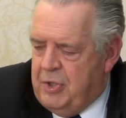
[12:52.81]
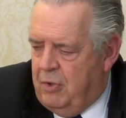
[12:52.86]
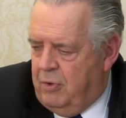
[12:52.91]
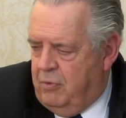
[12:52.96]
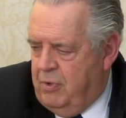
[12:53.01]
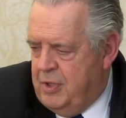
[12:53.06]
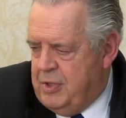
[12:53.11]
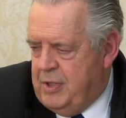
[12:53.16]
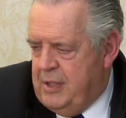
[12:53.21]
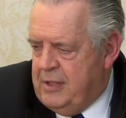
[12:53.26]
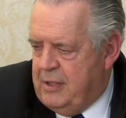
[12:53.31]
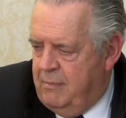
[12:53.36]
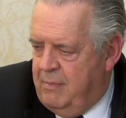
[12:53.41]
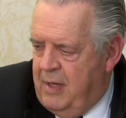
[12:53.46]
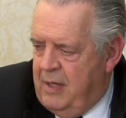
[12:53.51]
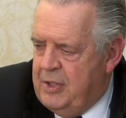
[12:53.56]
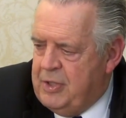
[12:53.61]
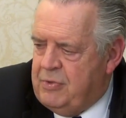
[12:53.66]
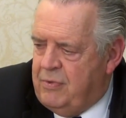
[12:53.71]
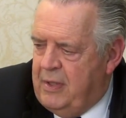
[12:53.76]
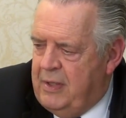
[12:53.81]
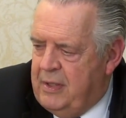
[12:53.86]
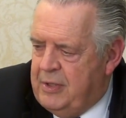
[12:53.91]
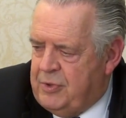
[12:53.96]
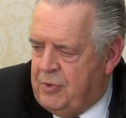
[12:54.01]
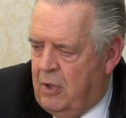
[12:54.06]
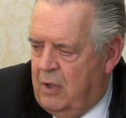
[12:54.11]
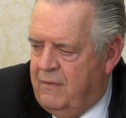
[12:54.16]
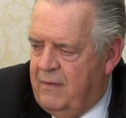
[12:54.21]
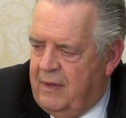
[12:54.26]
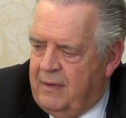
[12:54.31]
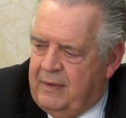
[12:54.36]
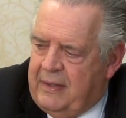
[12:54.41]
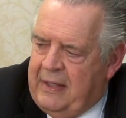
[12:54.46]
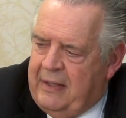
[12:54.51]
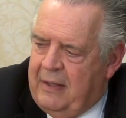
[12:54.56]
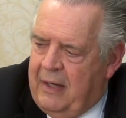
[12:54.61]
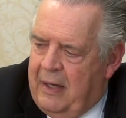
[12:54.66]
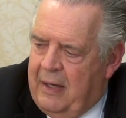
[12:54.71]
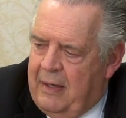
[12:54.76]
Ratio Christi is a ministry that's sort of a,
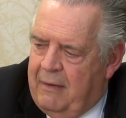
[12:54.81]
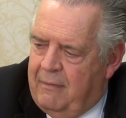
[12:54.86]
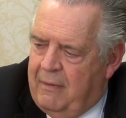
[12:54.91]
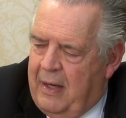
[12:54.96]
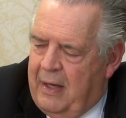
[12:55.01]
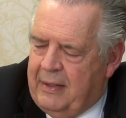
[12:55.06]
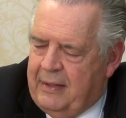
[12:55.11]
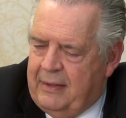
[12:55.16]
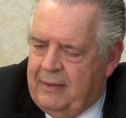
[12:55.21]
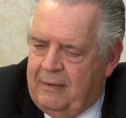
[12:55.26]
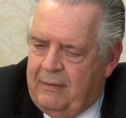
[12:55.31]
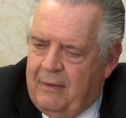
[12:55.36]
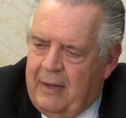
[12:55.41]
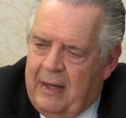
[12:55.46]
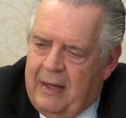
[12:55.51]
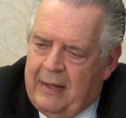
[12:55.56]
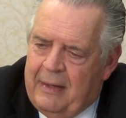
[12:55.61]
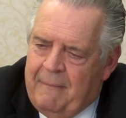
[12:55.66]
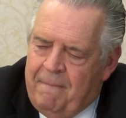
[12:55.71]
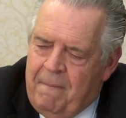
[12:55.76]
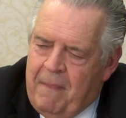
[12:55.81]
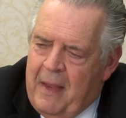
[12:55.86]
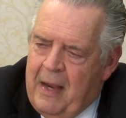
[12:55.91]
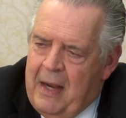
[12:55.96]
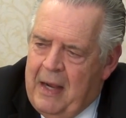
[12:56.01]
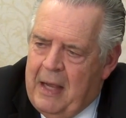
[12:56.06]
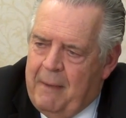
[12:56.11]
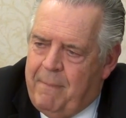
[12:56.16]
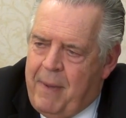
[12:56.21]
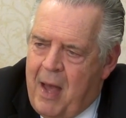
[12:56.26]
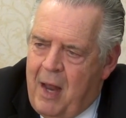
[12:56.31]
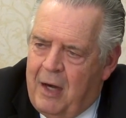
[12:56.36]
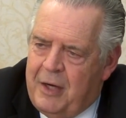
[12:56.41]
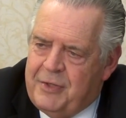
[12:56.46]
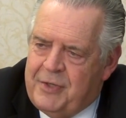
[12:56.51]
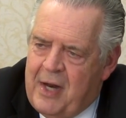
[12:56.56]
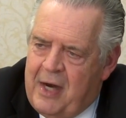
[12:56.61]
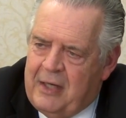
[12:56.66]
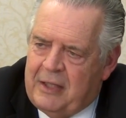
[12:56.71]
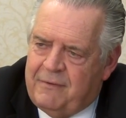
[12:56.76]
uh, a, a
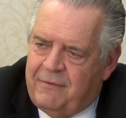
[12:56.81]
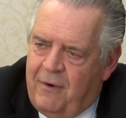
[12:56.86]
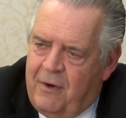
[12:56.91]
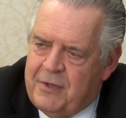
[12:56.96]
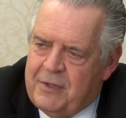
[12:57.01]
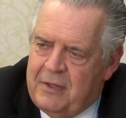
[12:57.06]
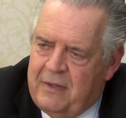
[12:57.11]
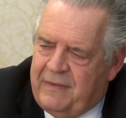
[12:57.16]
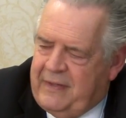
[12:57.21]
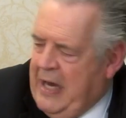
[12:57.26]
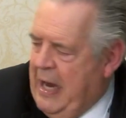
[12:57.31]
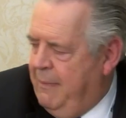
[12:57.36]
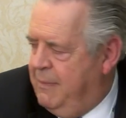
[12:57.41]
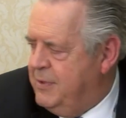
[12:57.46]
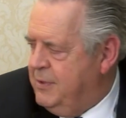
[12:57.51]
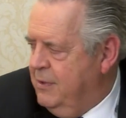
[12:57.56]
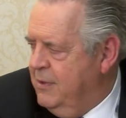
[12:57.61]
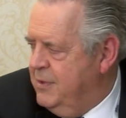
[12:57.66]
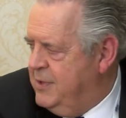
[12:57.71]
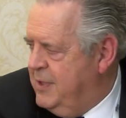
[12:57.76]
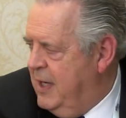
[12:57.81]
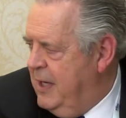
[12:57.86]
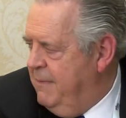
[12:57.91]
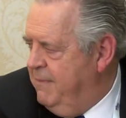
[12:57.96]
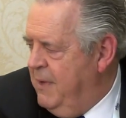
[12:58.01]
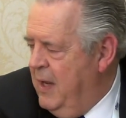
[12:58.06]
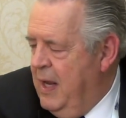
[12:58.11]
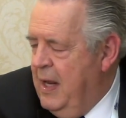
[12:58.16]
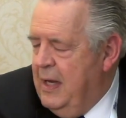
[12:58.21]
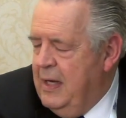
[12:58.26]
apologetics version of Campus Crusade.